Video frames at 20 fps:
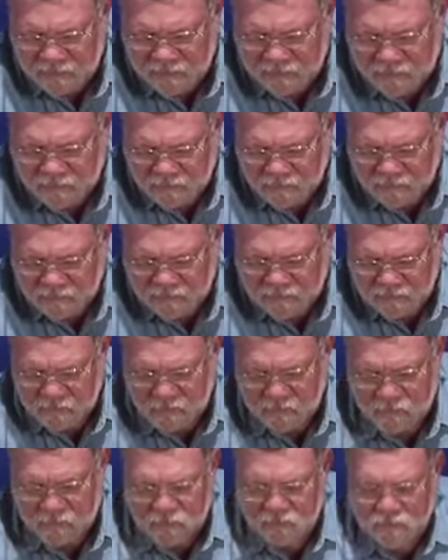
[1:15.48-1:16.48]

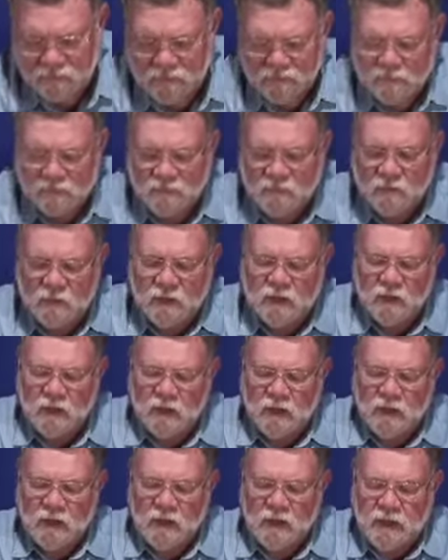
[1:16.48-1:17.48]

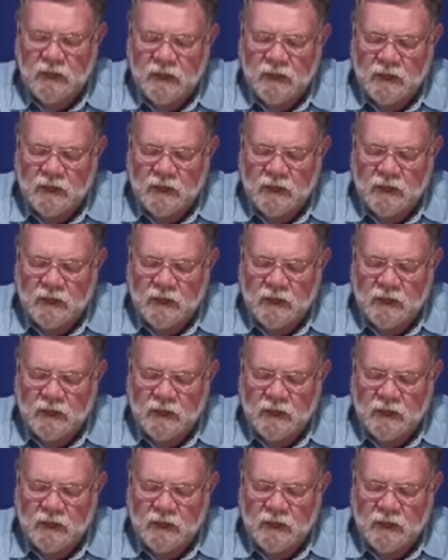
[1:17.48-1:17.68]
(no one is talking)